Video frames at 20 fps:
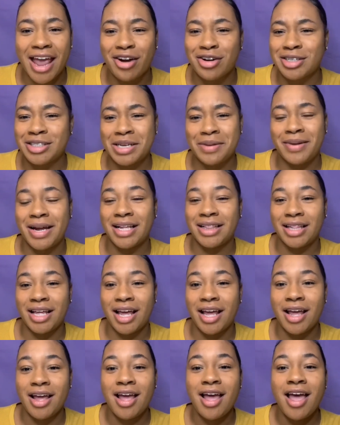or something like
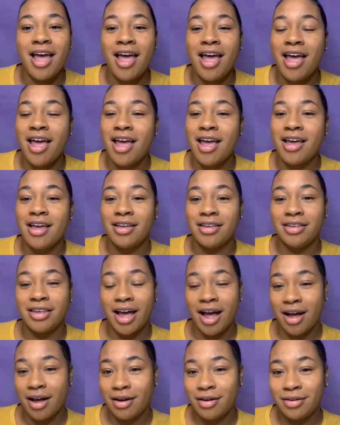that.
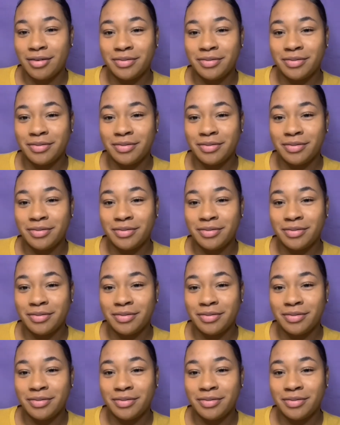Y'all.